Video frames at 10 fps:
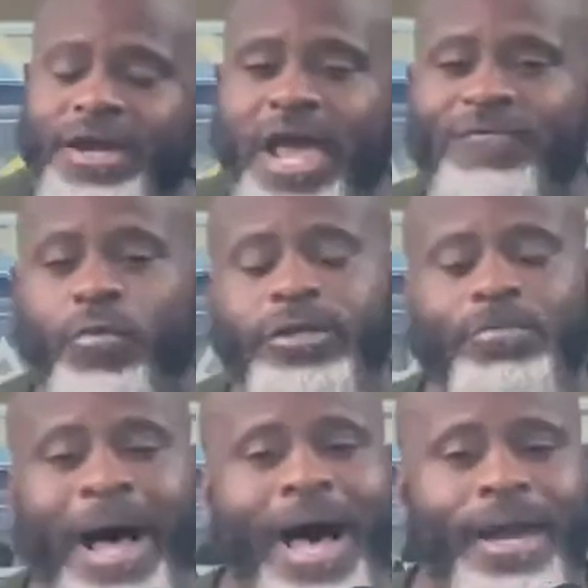David
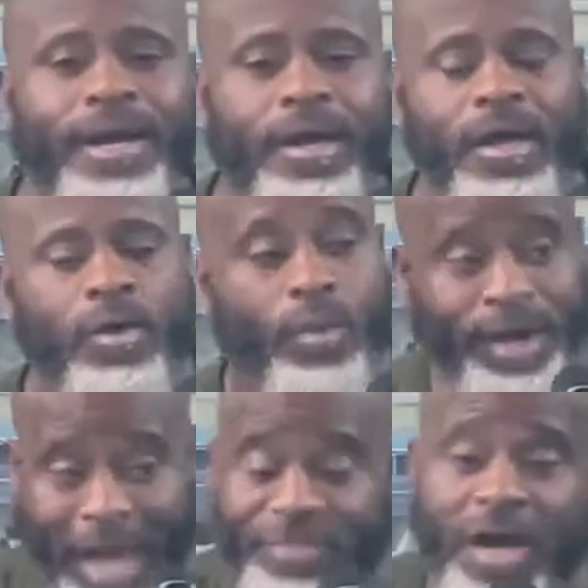responded. When
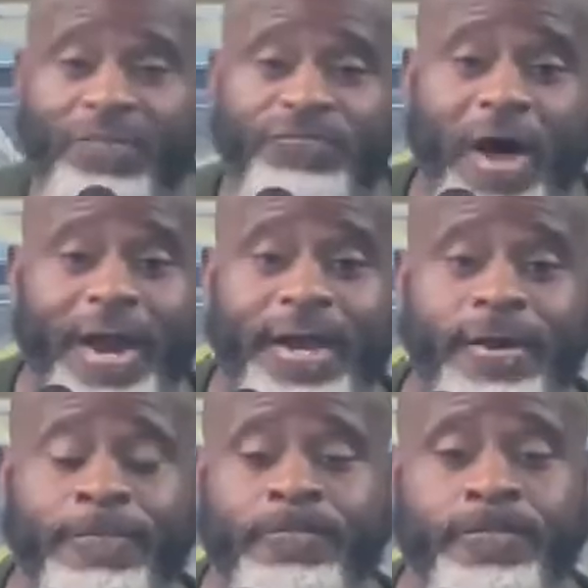Nathan confronted him,